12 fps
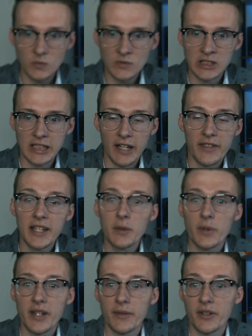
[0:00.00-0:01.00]
And I think
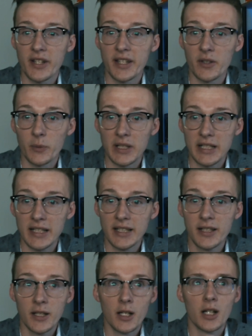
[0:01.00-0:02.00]
with everything that we
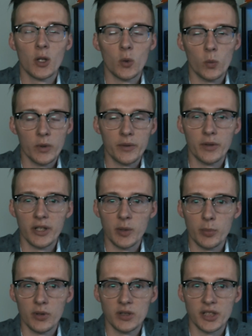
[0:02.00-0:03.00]
did, we really
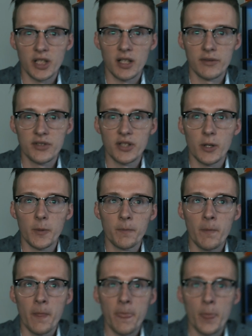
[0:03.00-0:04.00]
pulled it off. So
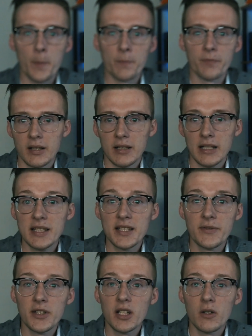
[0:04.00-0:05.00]
in this
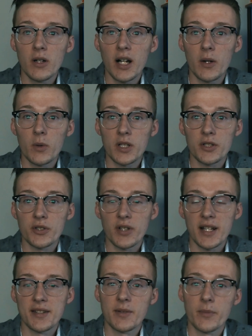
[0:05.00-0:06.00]
video, I want to
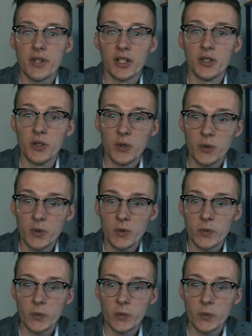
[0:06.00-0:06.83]
try something new.